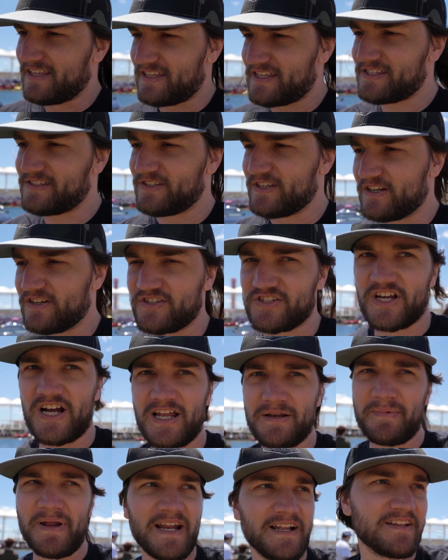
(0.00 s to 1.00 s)
This year is
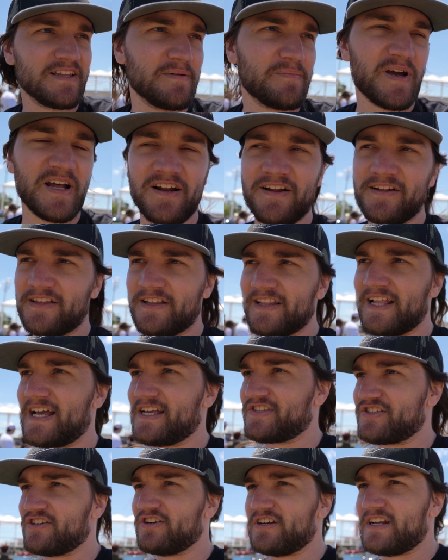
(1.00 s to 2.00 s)
automatically better than
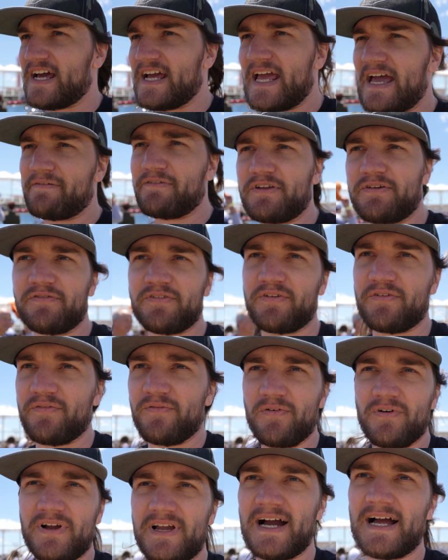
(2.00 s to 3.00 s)
last year, and I haven't
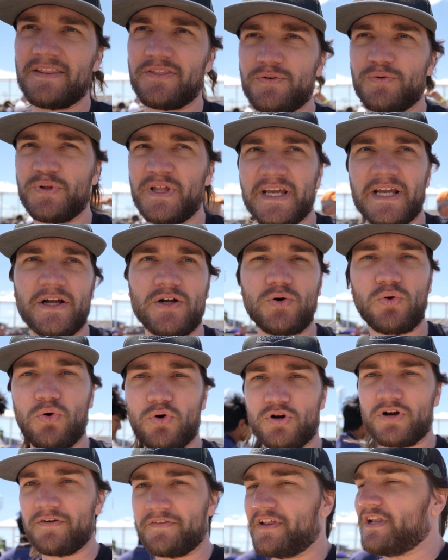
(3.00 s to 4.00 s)
even got through like a
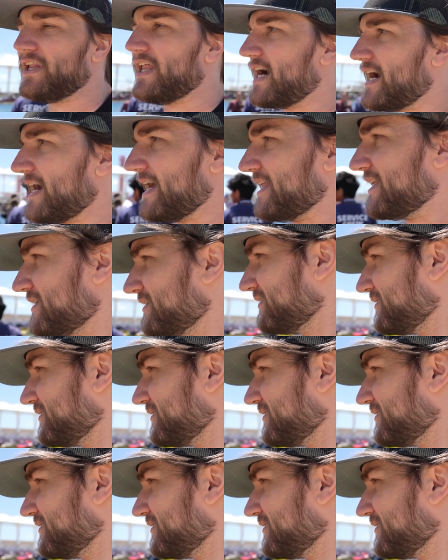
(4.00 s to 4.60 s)
quarter of the lot.